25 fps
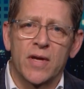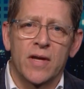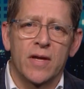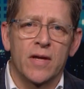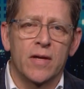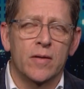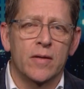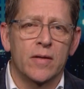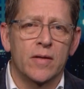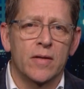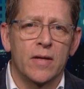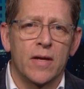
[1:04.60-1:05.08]

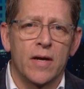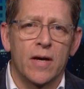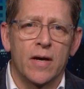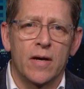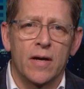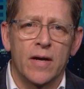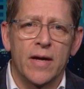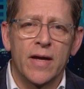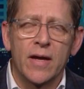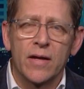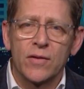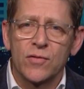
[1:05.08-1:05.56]
and
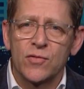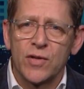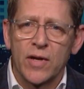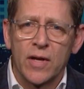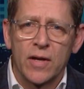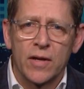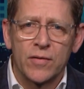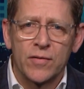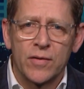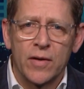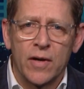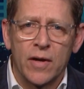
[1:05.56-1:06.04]
hand
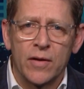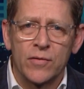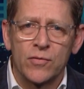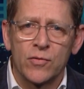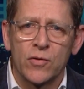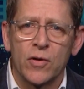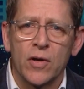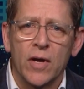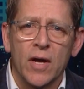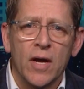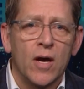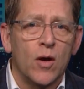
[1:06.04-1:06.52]

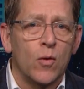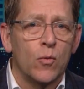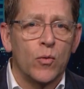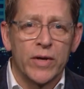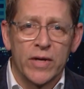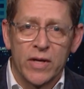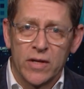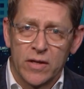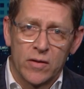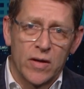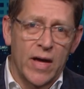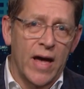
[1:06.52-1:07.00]
sanitizer.
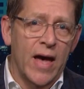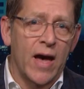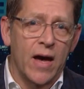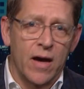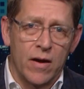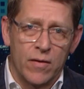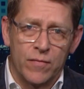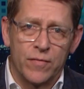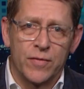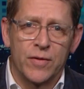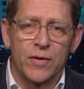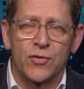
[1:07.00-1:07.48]
We
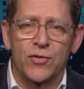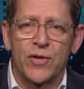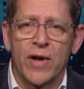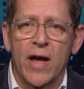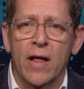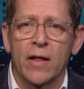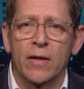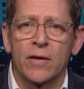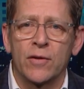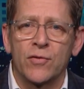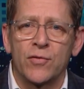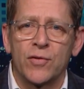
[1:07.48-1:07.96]
have the
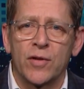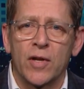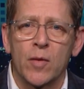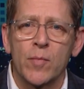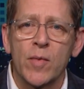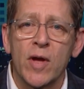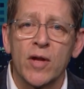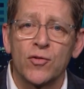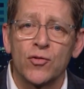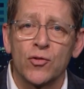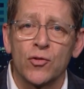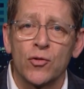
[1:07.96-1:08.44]
challenge that I
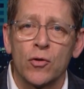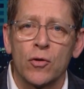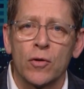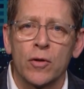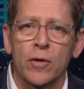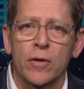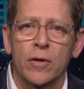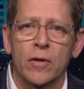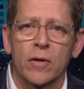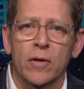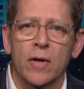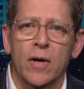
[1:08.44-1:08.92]
mentioned
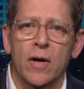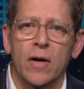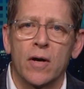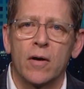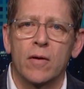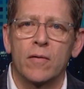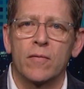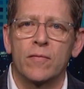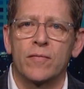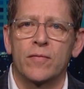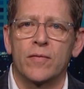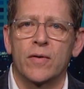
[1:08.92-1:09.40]
earlier
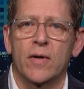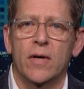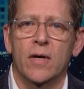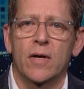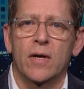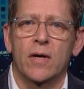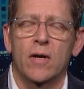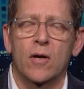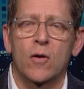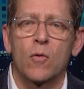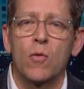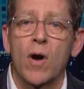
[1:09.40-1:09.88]
of
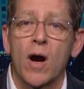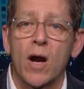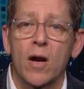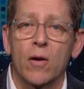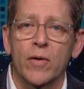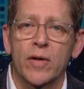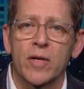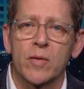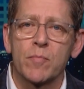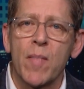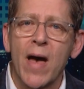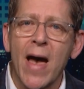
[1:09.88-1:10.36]

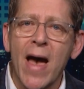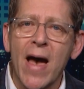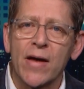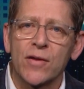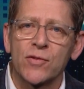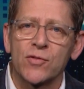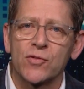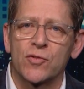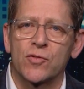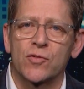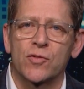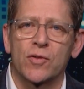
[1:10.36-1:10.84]
acquiring
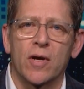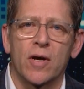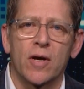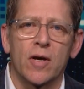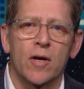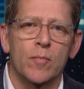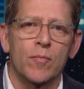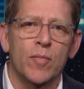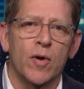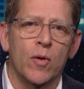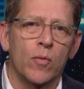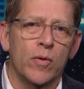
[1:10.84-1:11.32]
masks,
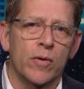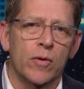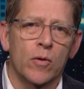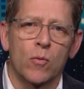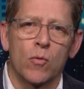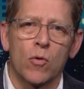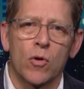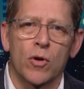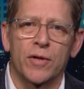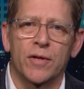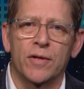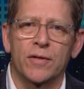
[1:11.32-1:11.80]
but we are
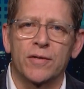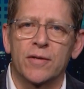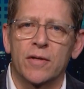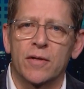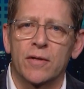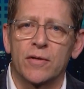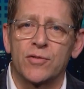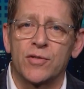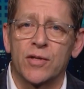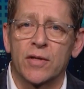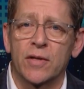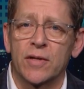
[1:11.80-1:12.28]
working
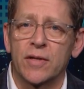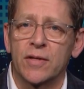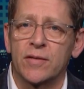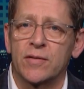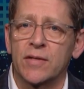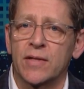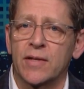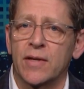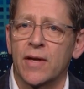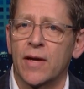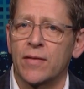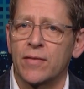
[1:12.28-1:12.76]
diligently
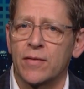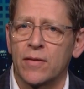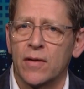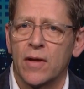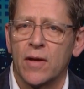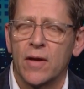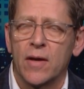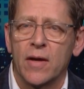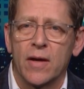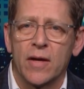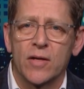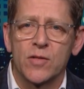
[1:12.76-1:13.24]
to get
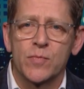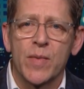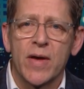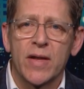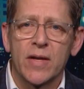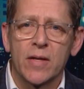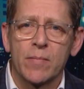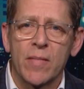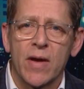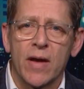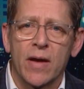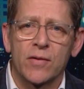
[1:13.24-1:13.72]
as
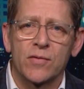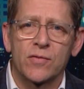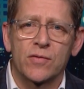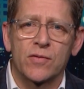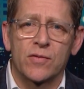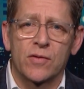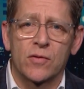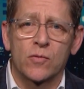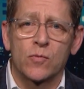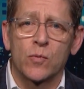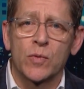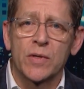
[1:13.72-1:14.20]
many masks
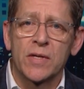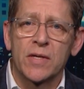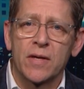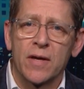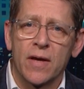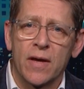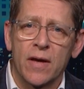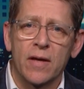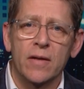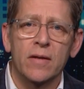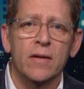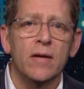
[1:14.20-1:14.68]
as we
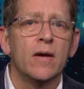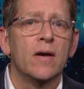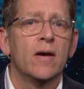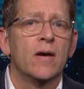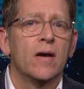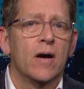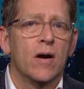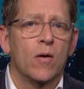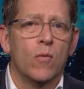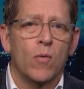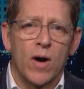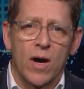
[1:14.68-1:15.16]
can,
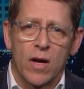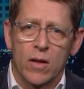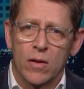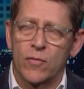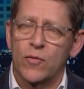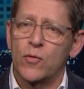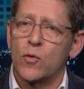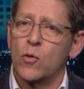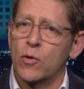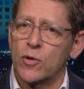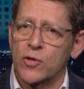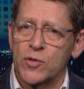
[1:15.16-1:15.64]
while
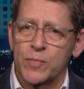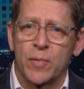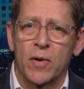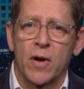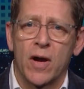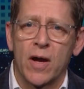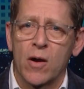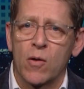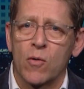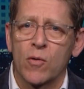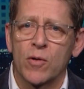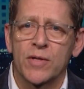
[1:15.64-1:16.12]
of course
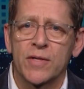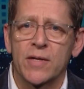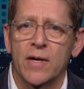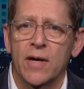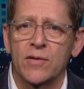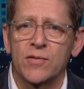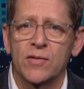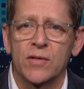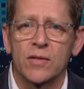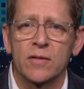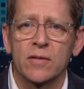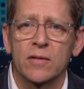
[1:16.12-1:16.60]

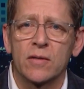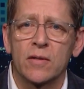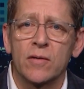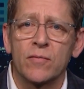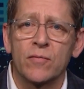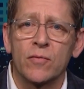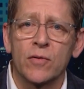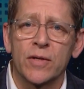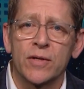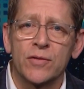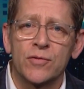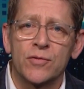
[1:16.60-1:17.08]
prioritizing
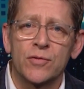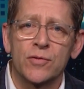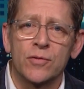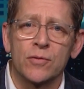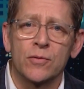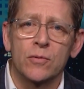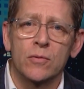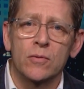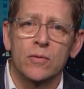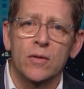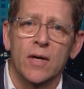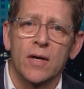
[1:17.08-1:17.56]
delivery
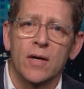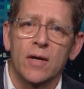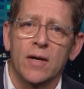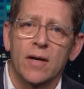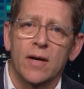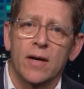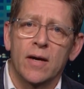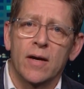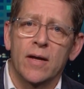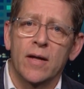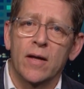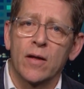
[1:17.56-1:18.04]
to
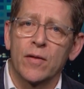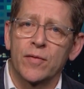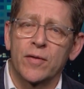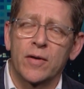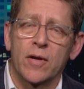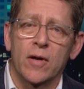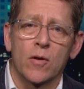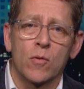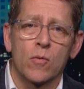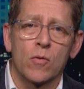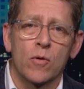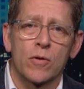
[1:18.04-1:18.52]

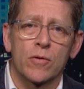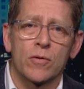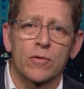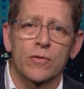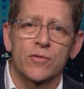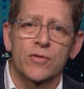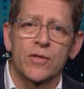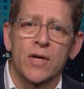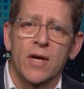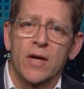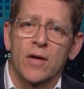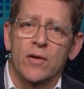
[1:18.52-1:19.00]
healthcare
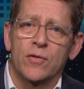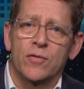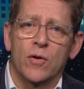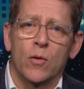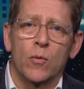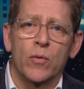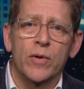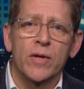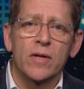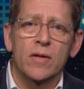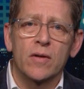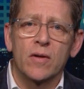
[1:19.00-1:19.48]
workers.
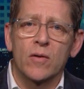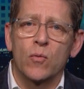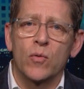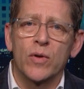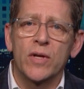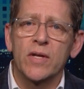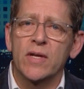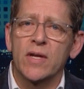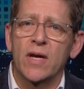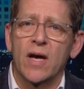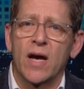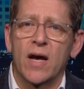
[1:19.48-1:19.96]
So
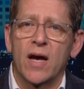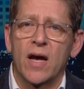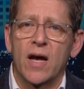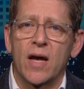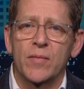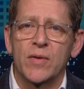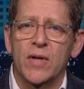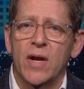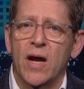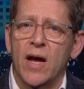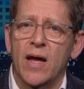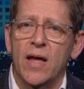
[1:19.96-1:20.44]

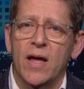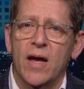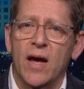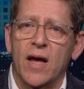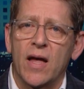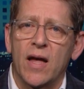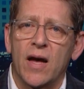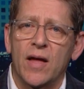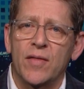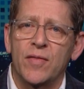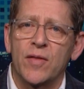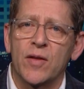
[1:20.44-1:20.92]

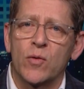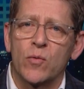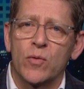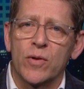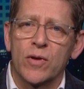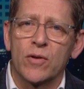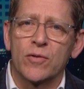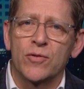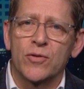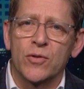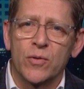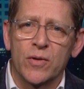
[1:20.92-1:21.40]
I think we
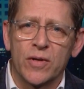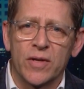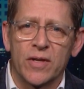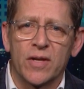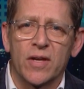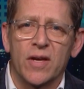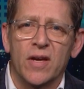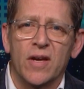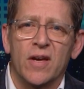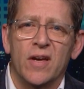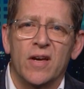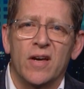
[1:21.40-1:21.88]
are doing
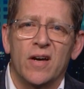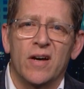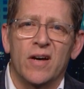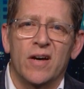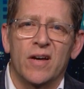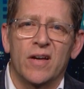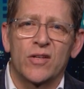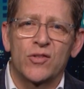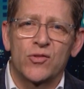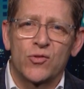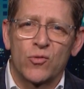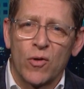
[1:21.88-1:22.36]

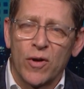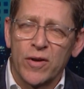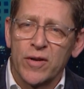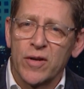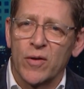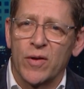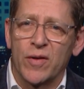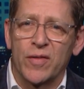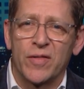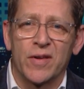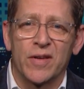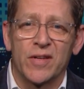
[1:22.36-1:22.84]

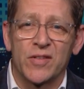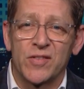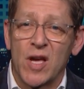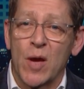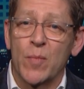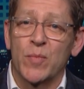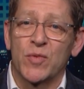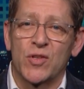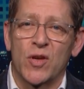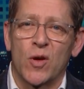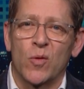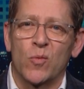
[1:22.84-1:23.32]
extraordinary things.
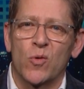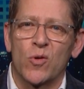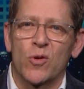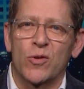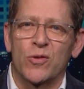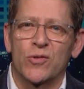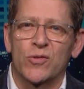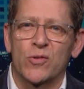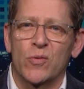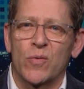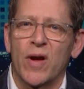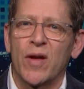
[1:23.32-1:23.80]
Amazon
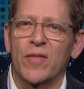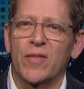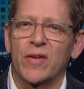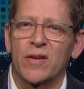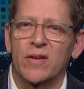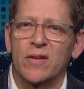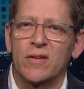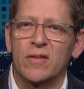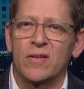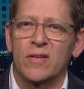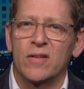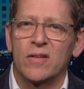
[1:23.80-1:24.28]
workers around the
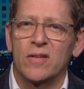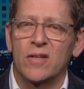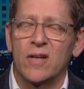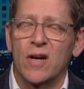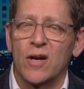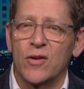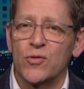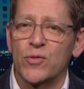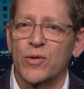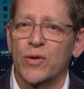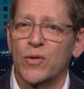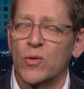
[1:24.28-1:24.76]

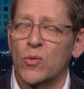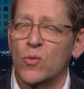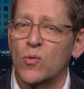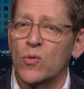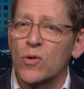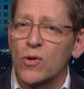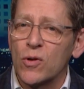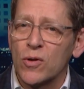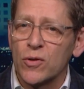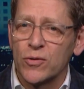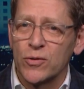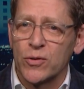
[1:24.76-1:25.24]
country and the
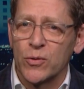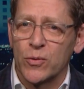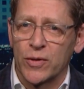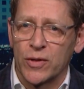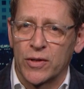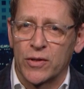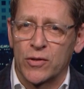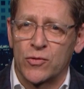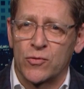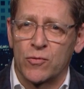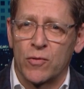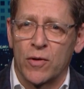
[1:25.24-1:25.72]
world are
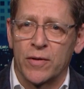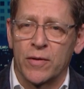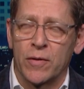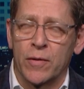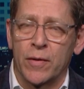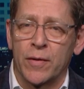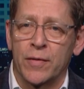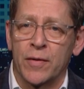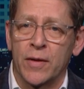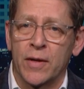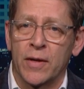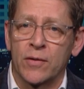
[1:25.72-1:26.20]
doing
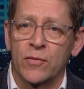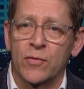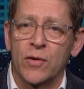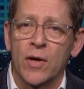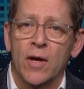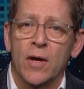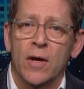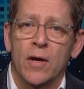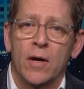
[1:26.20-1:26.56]
extraordinary things